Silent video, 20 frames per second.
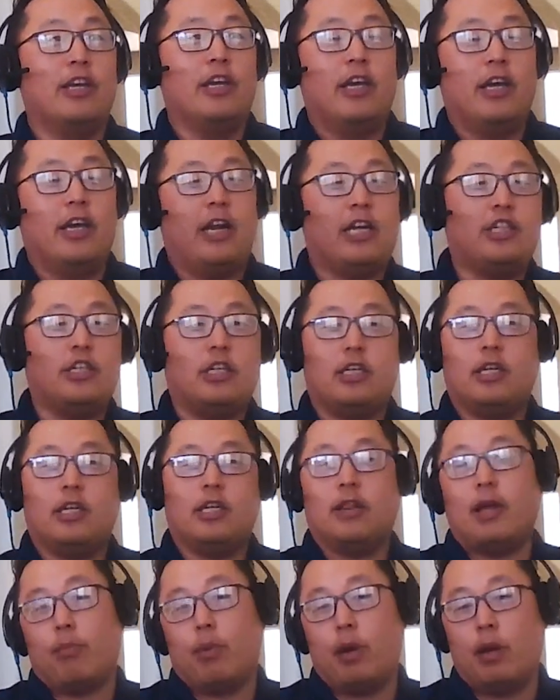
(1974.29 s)
And I should have
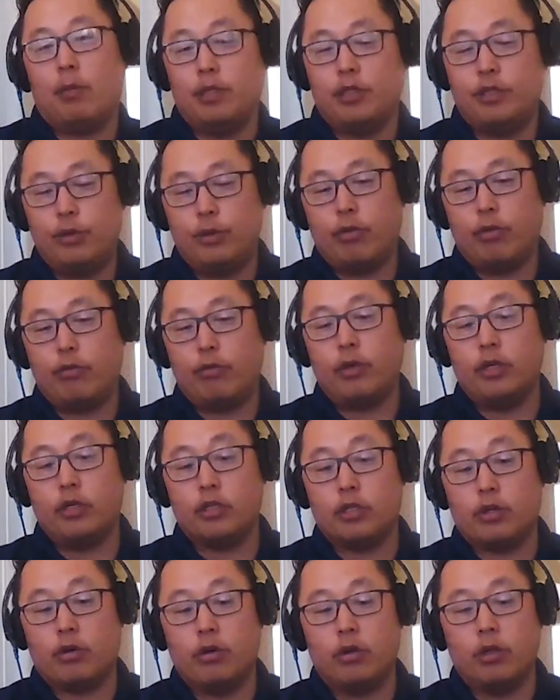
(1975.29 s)
done that probably 2 or 3
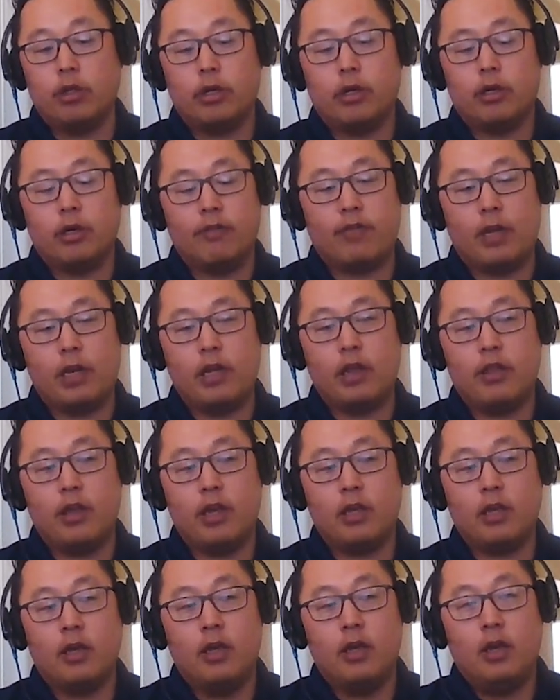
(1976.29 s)
years earlier, if
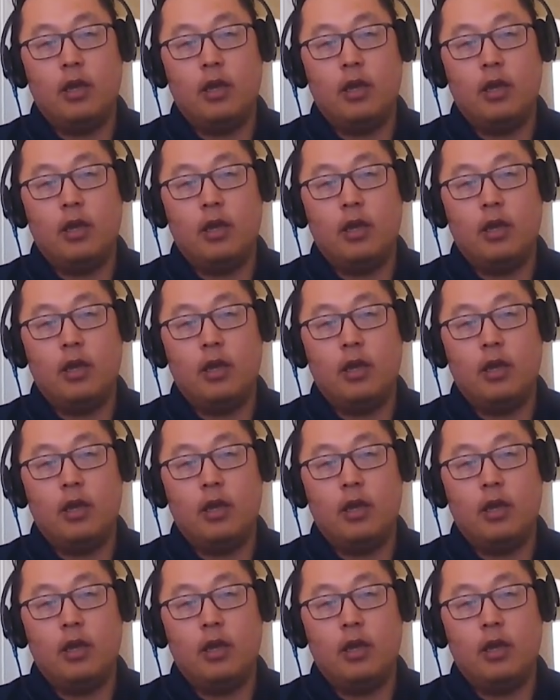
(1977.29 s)
anything.